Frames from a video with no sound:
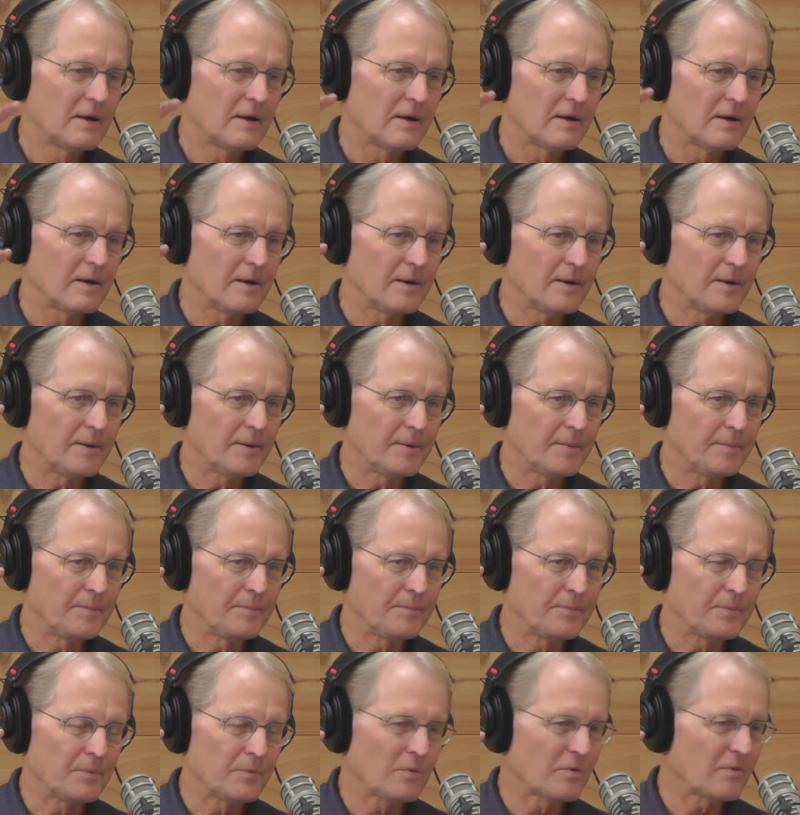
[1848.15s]

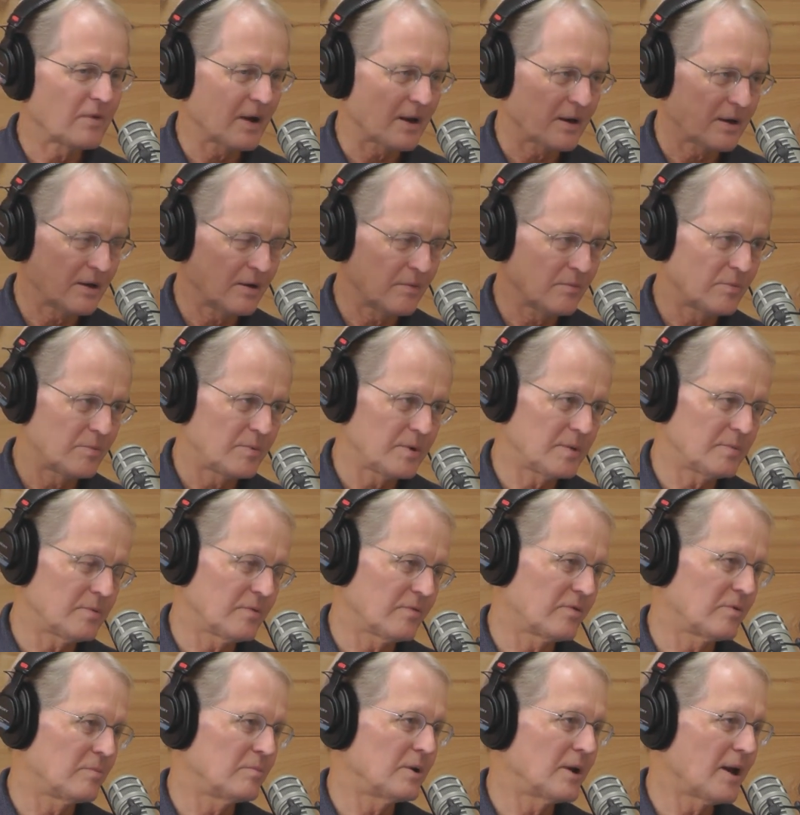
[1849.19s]
um, we've got a number of people
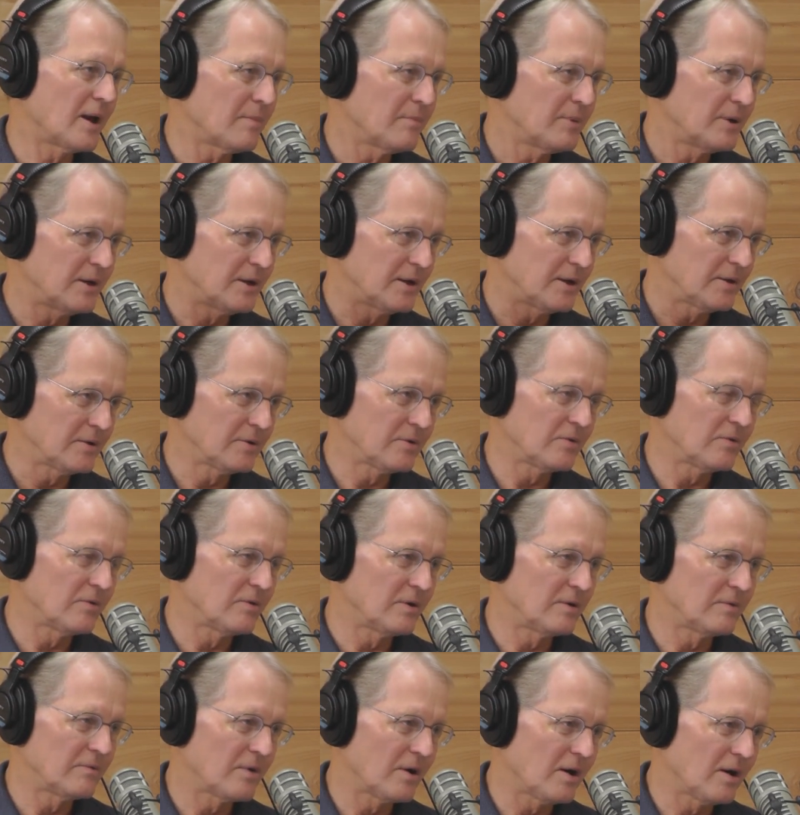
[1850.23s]
from Lebanon who are
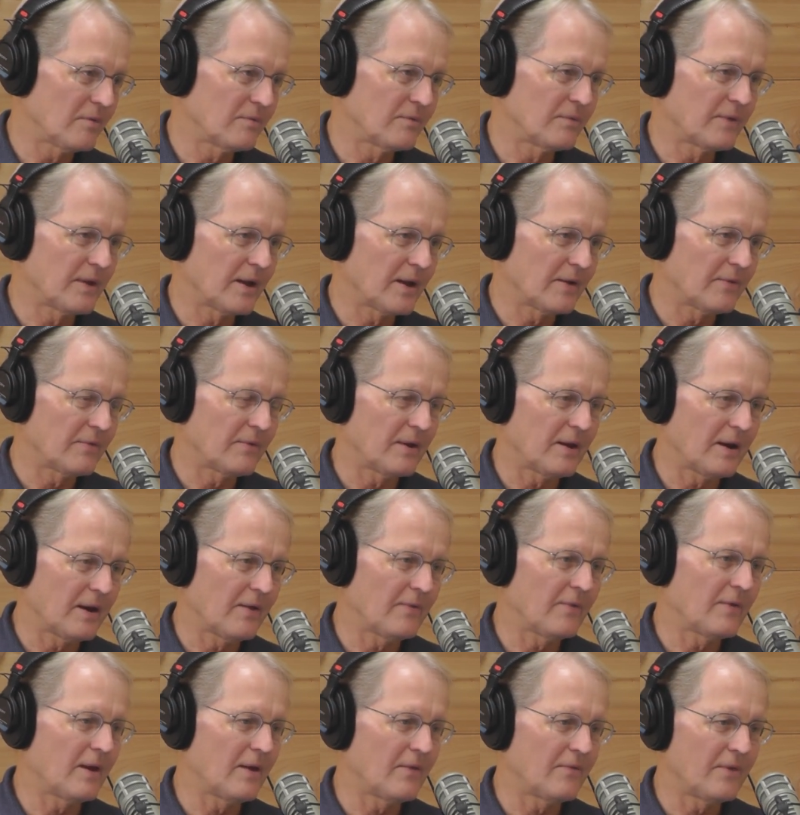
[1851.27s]
involved in that, and,
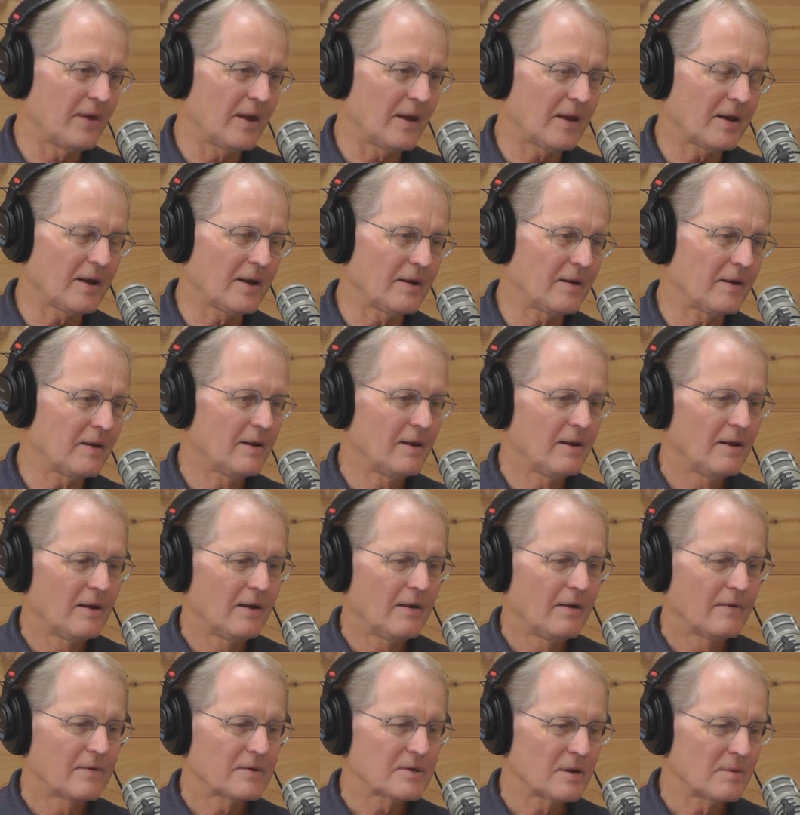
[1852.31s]
and, and they can
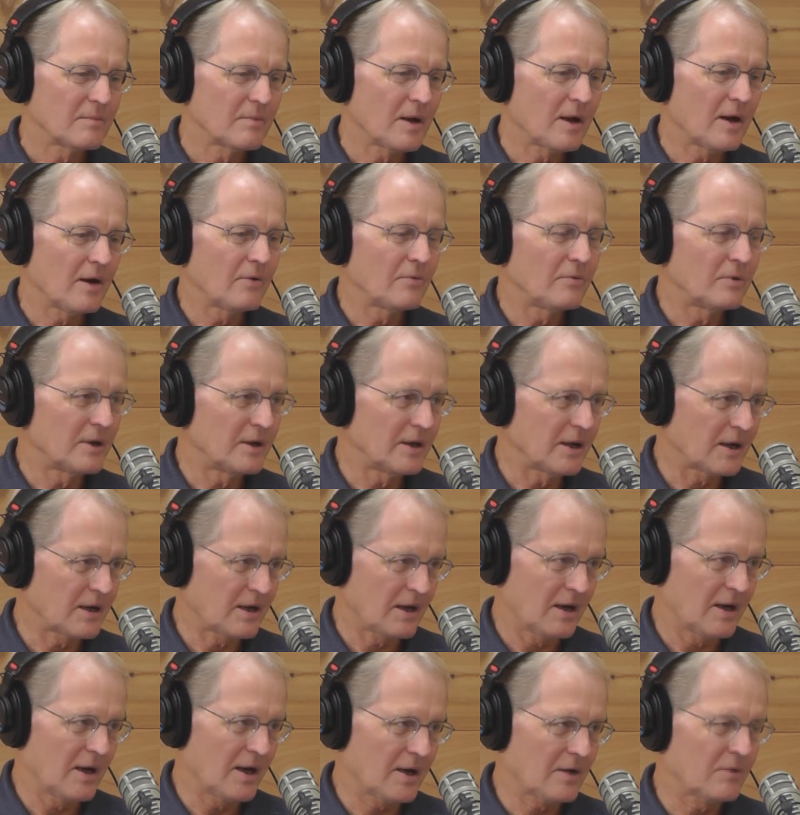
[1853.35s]
somehow really
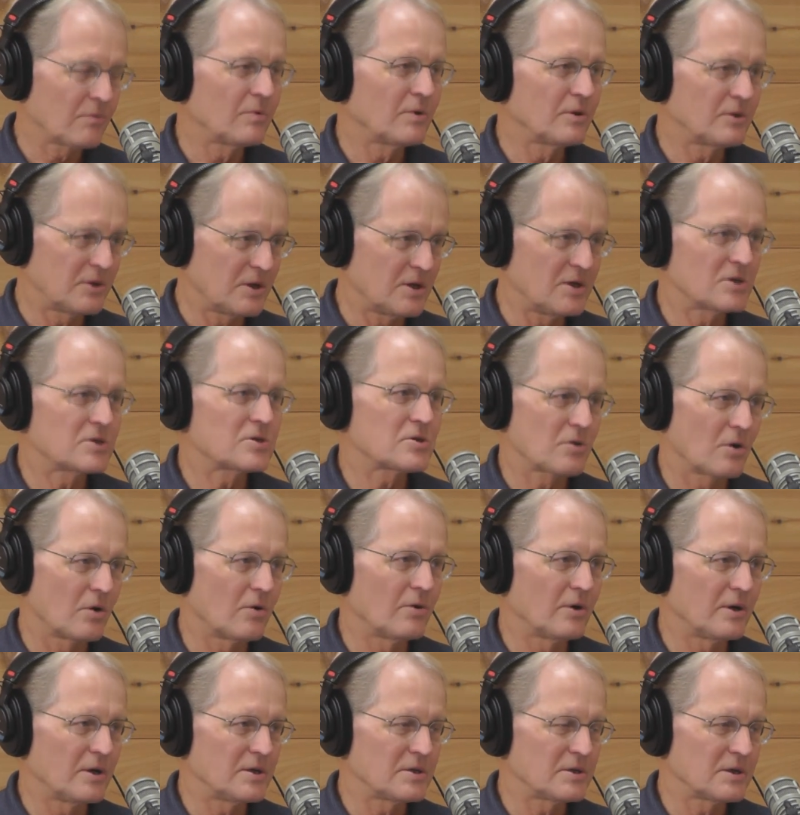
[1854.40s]
connect with these
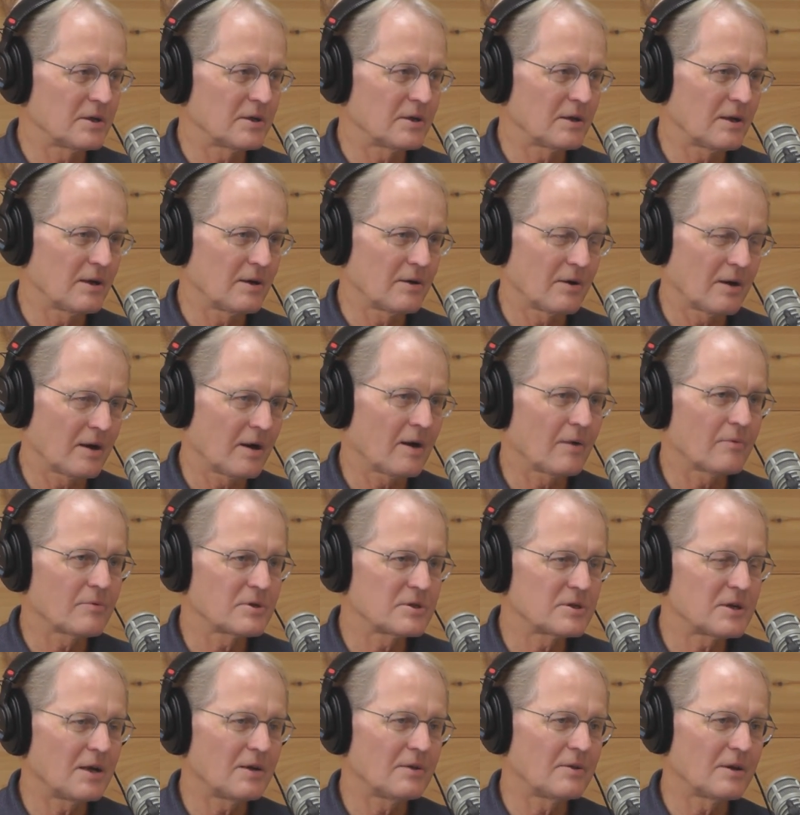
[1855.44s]
stories. And you know, I, I would
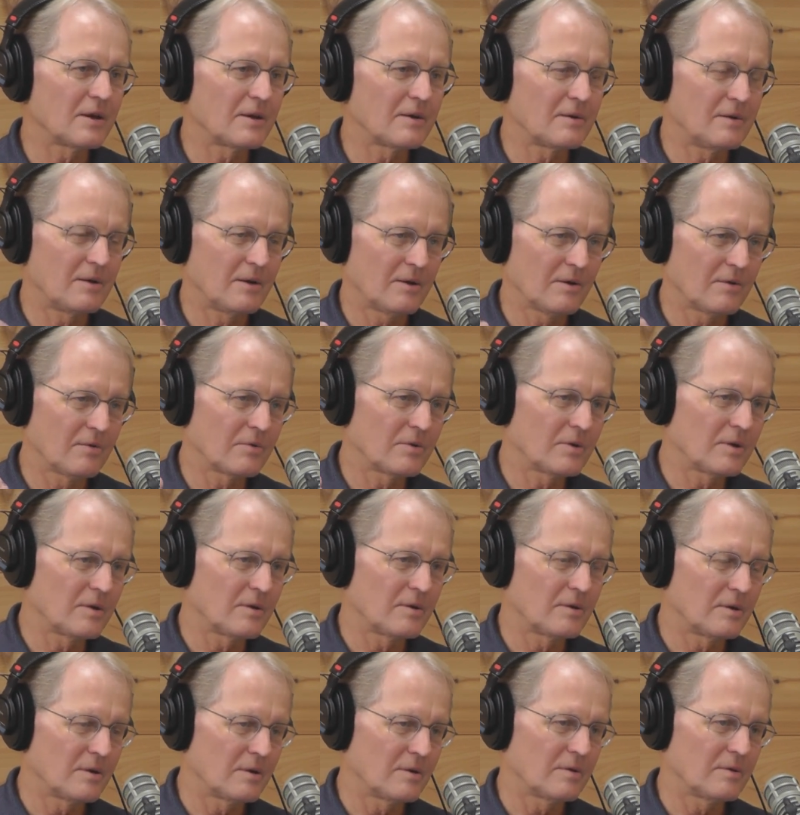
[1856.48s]
say that you know
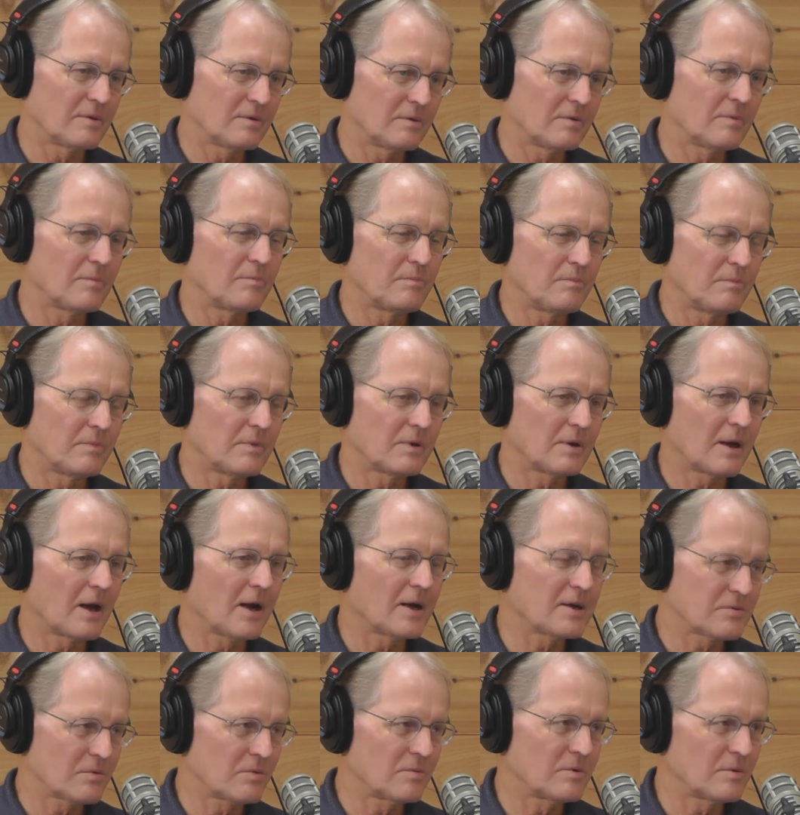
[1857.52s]
the, the, the
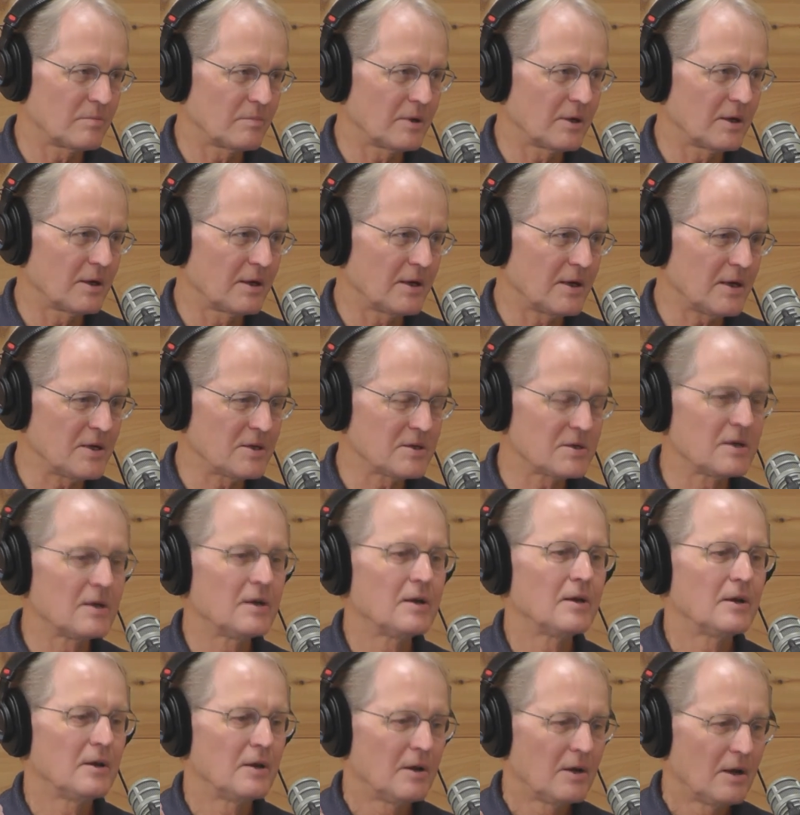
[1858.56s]
guys from the Middle East
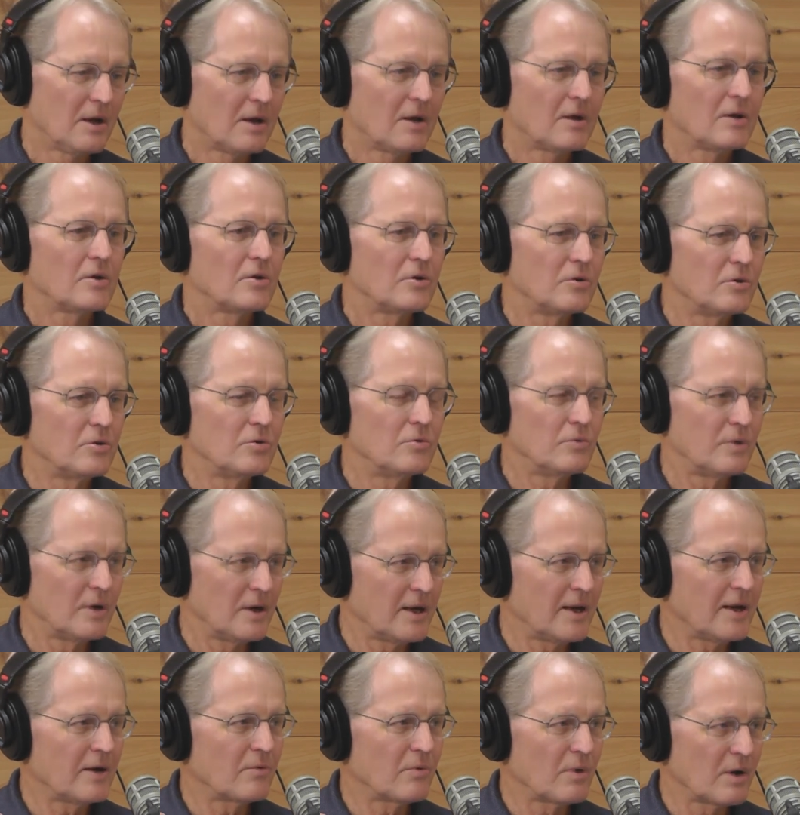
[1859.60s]
do
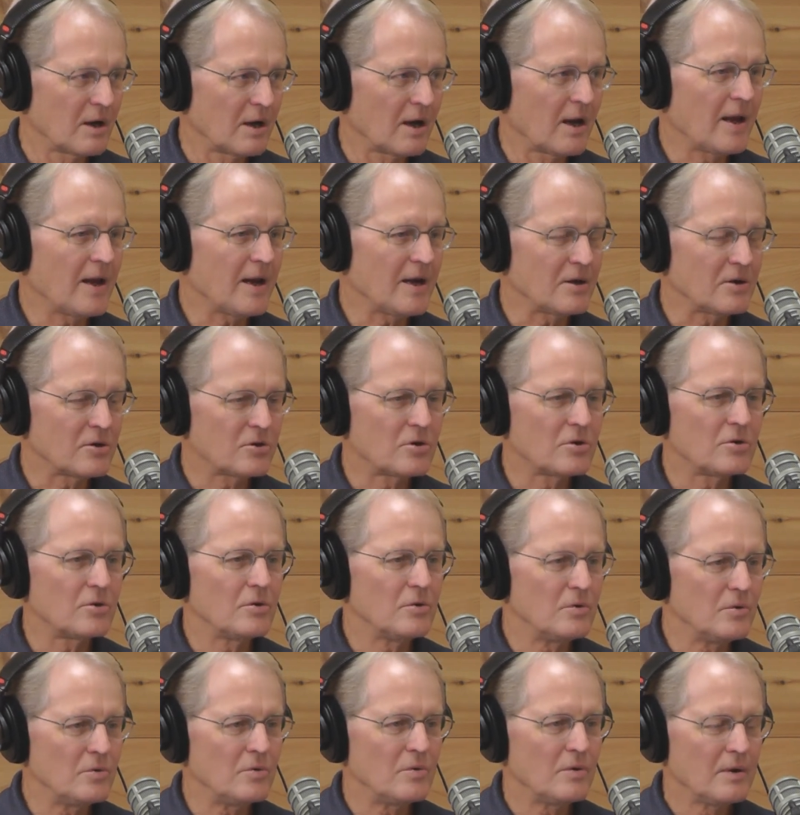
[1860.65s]
really relate
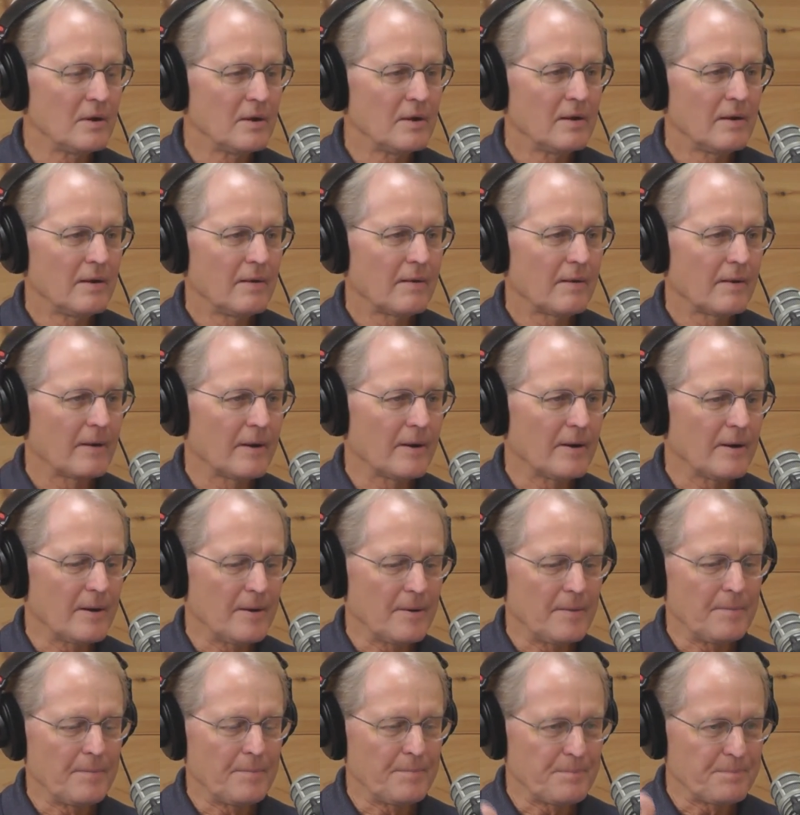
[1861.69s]
to.
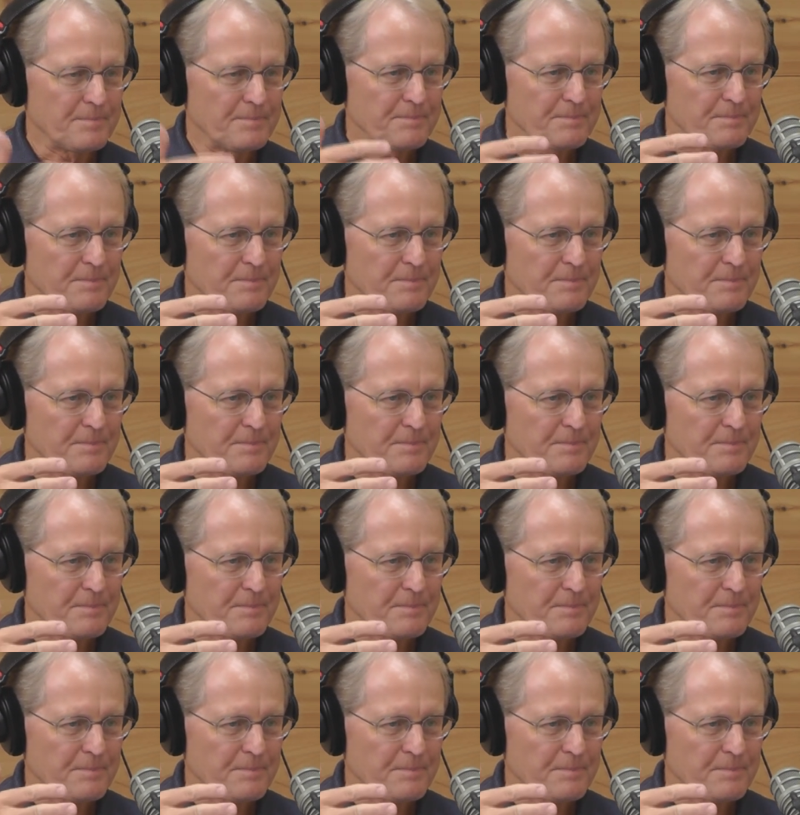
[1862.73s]
Um,